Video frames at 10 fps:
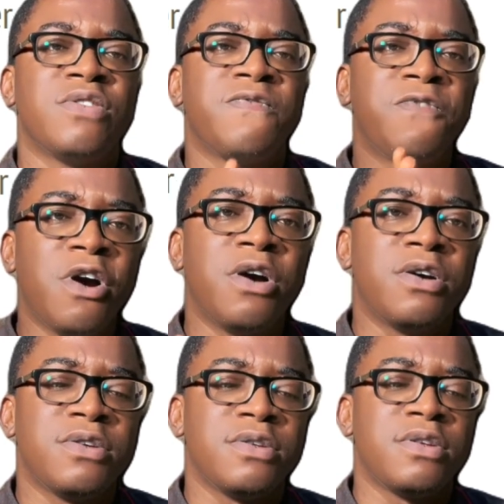
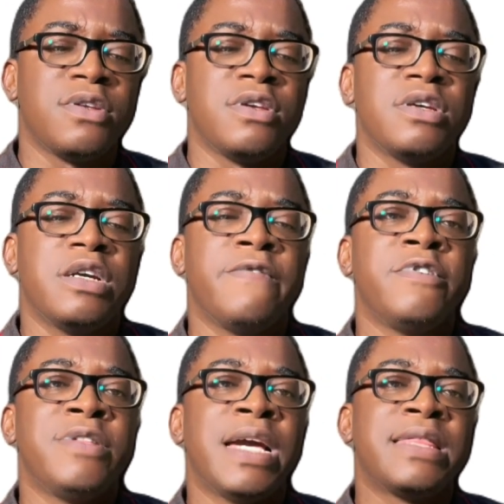4 of
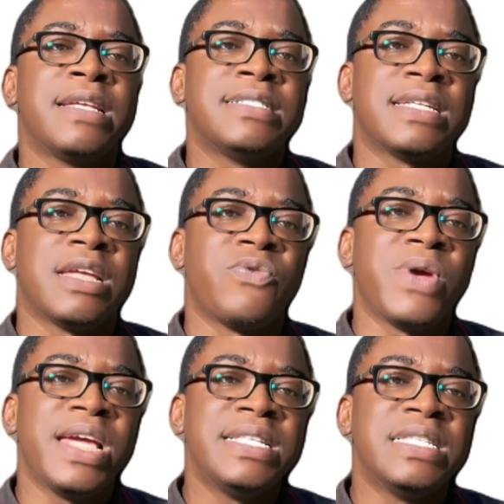the United Charter,
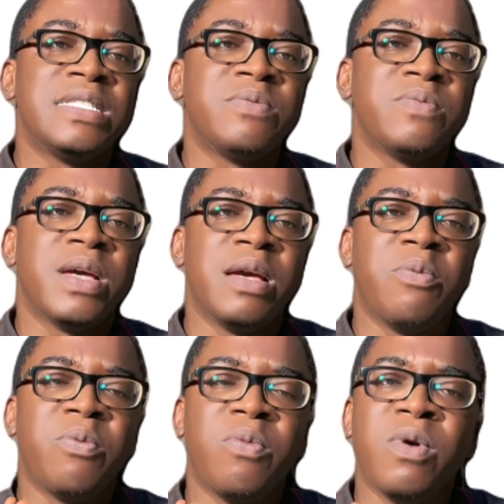where it is
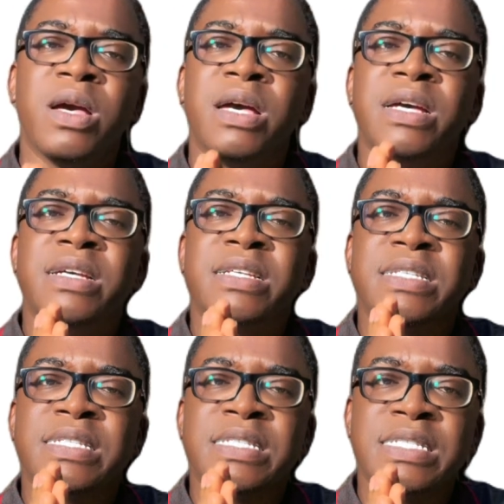
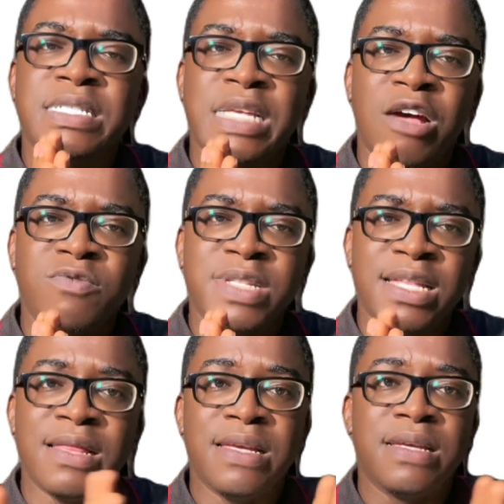
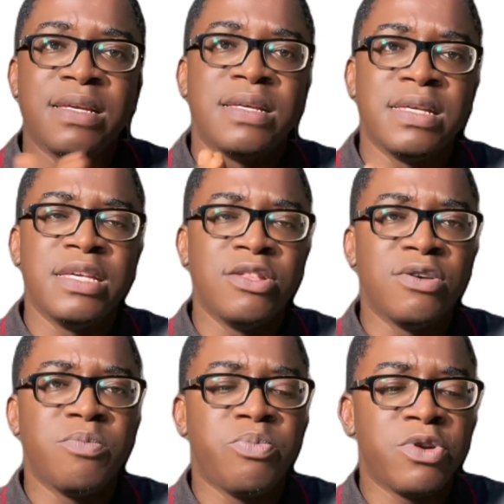soundedly
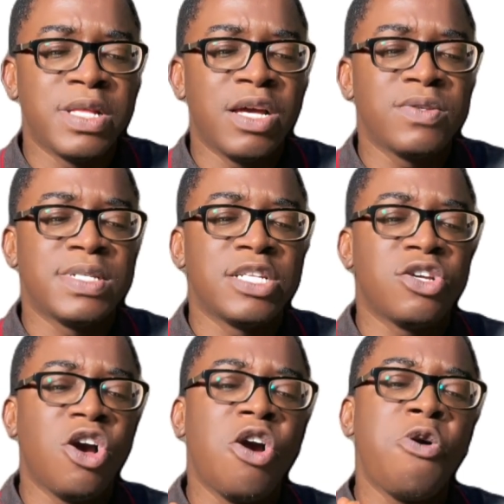pronounced
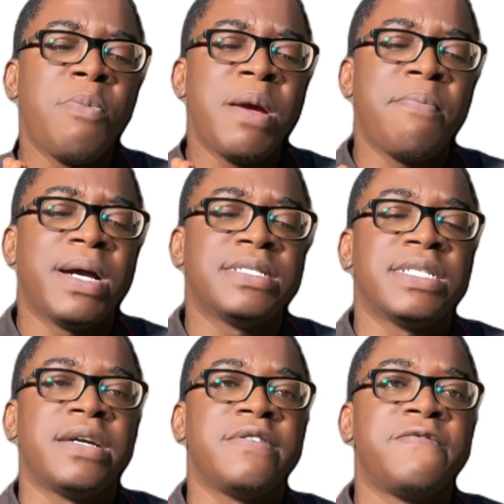that all members
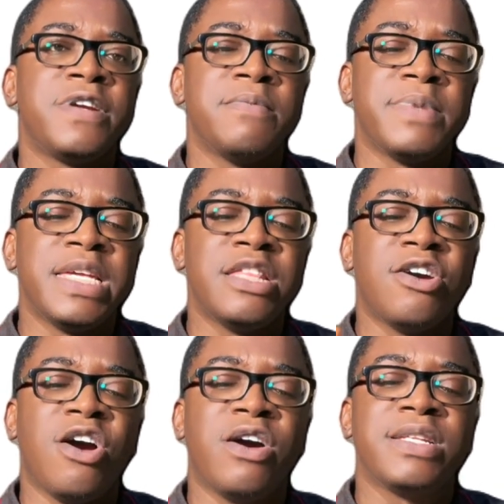shall refrain in
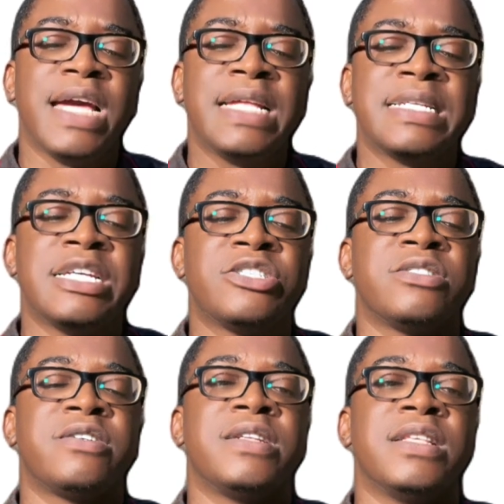all their
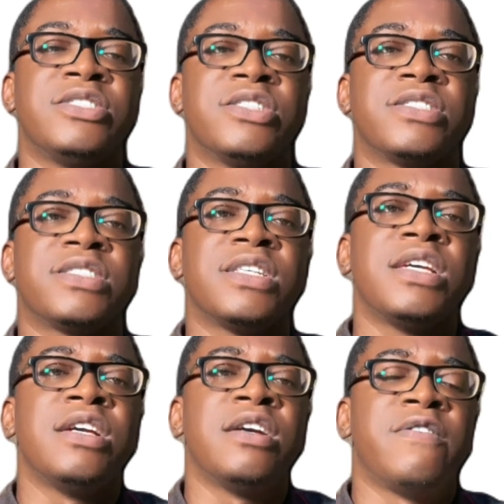international relations
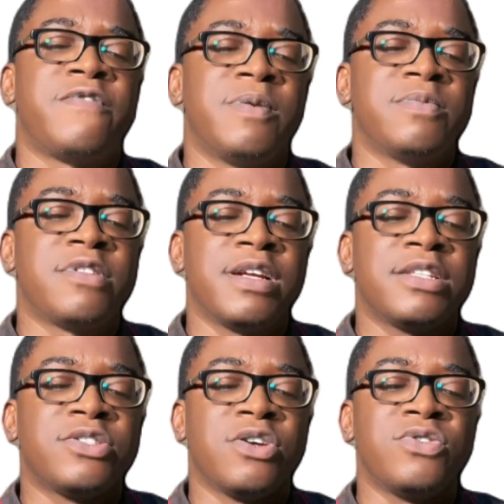from
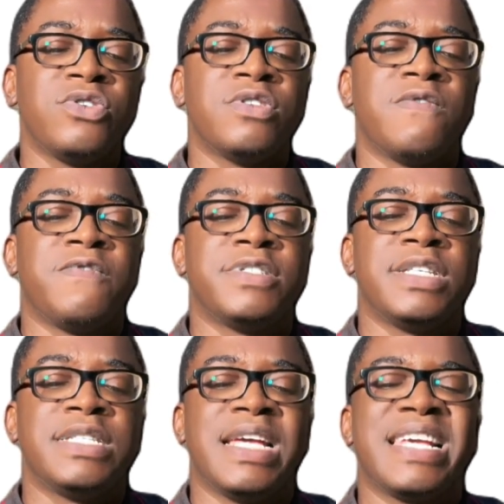threats or use of
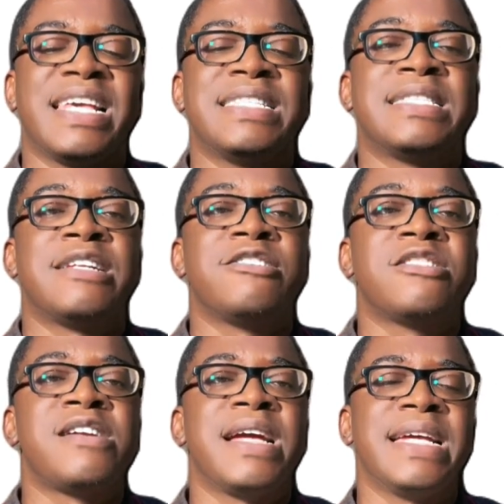forces against the
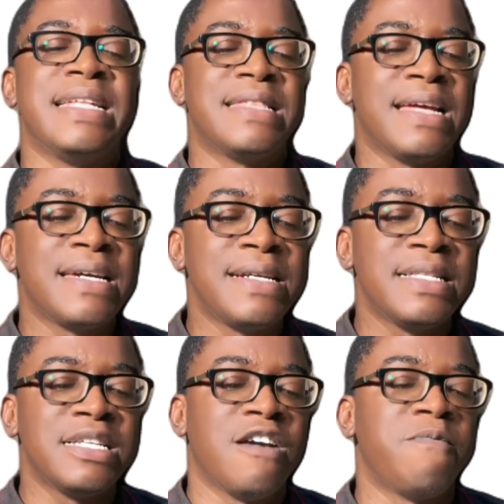territorial
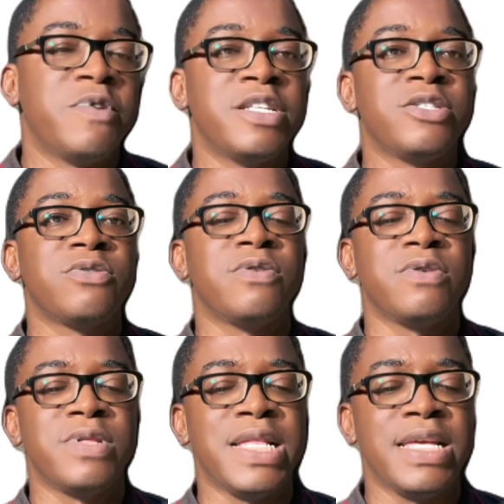integrity of
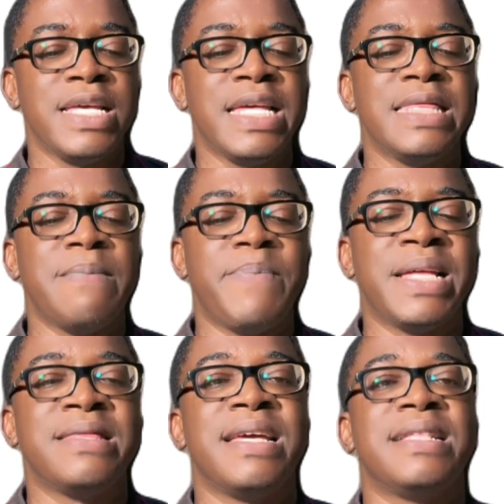politically
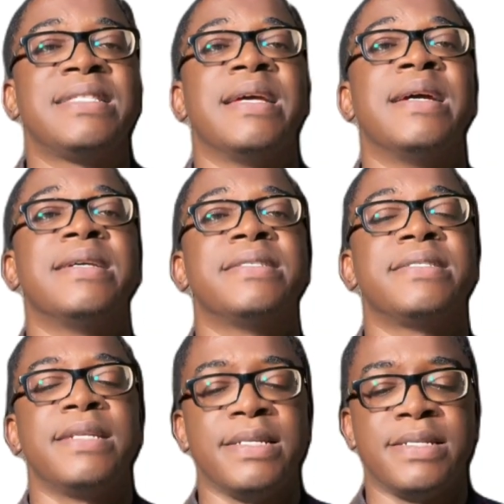independent
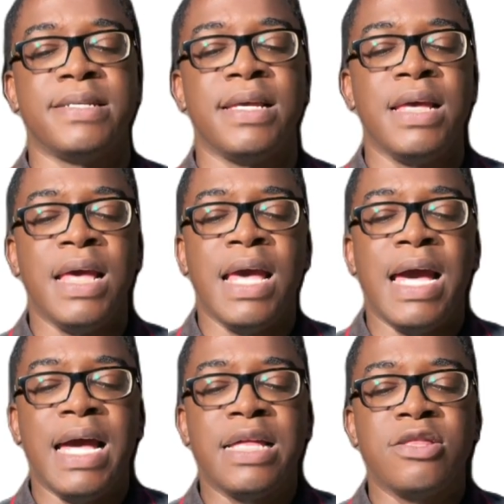states,
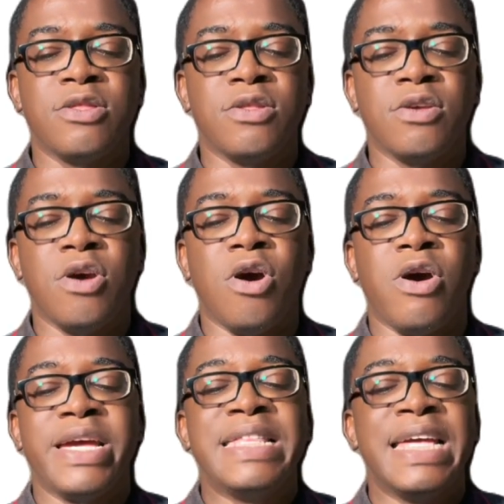and
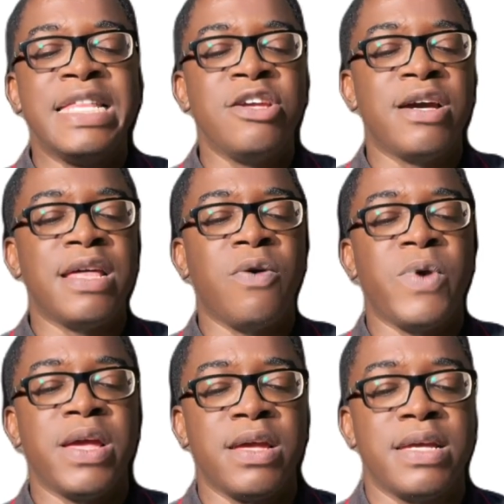or in any other
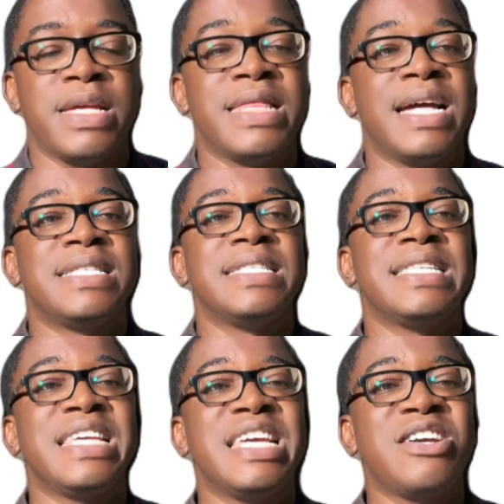way that
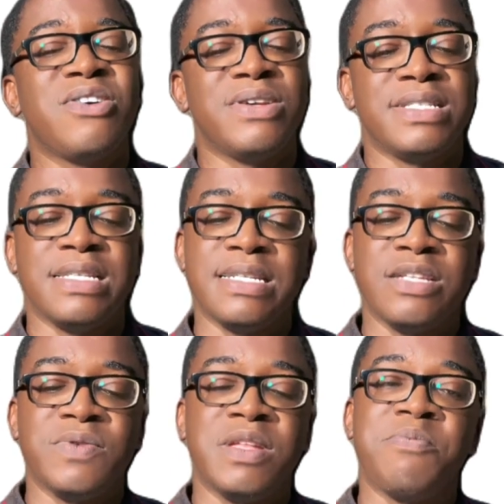is
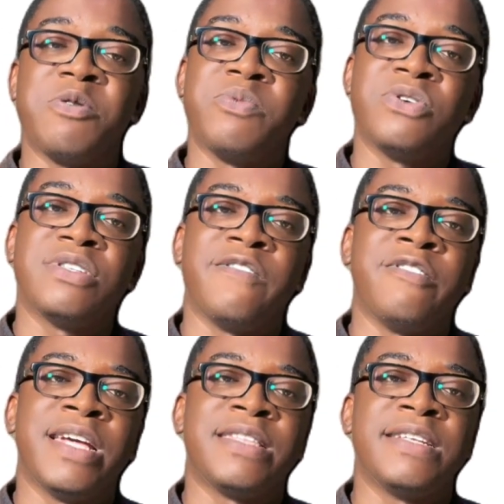inconsistent with the purpose of the
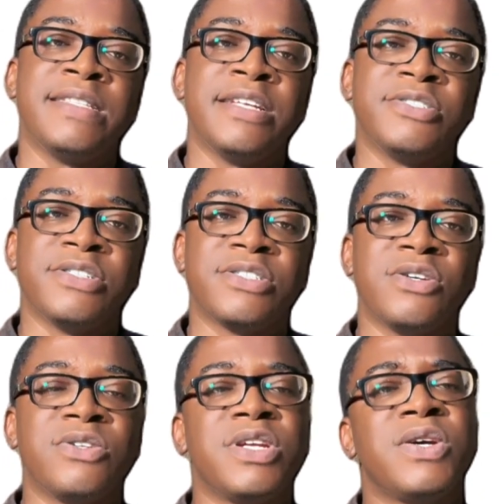United Nations.
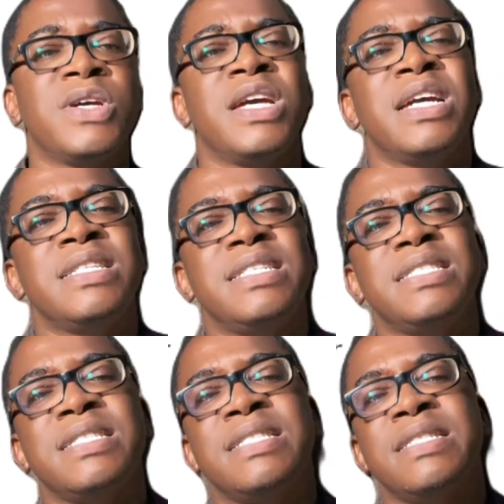Although
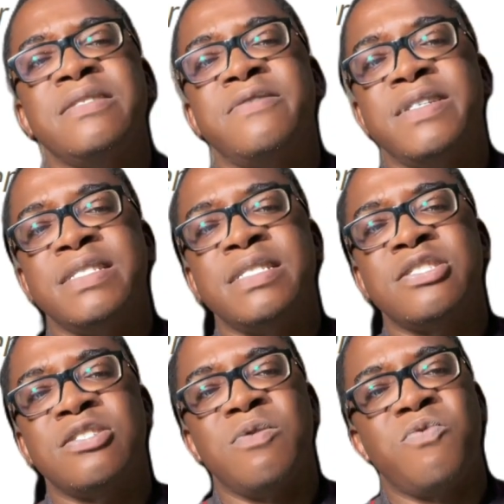this still
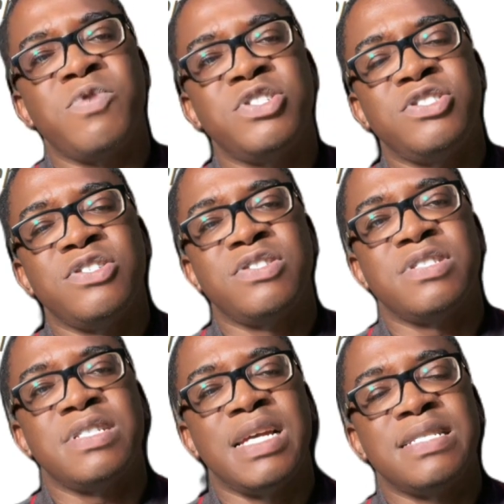raises some
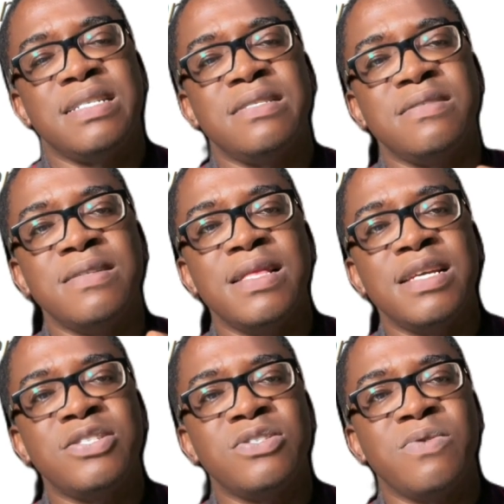questions as it
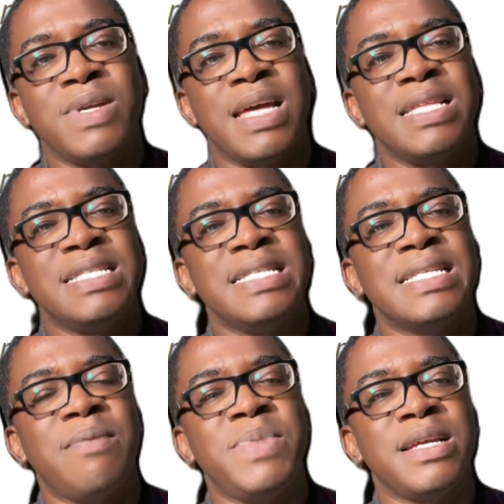relates to whether this
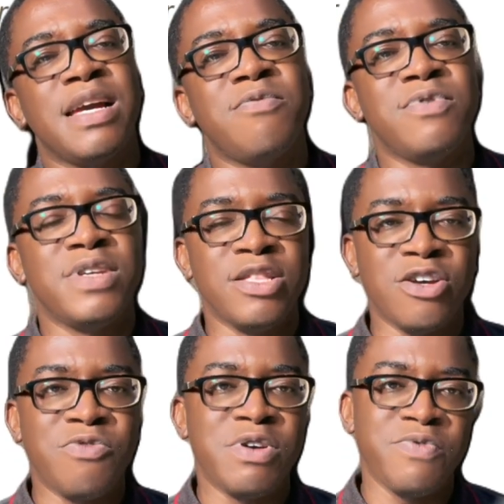is applicable,
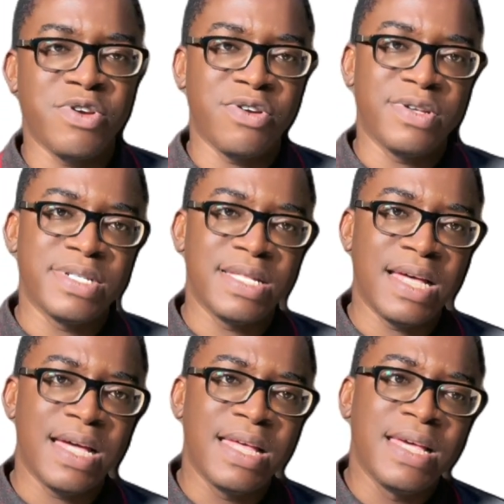when we
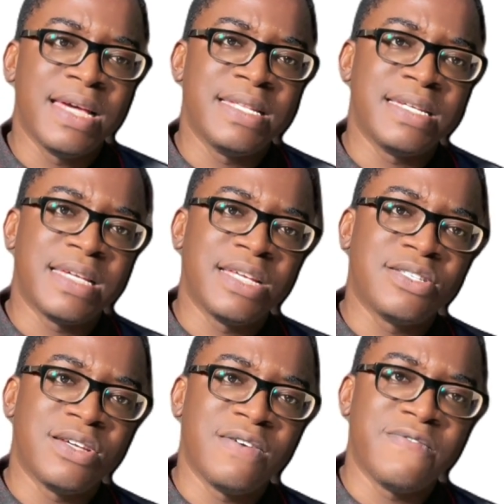consider the
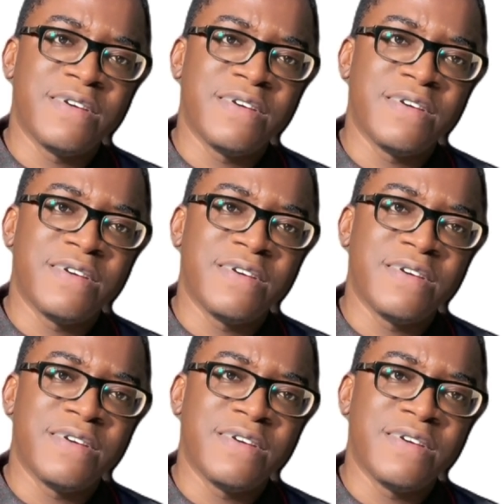case of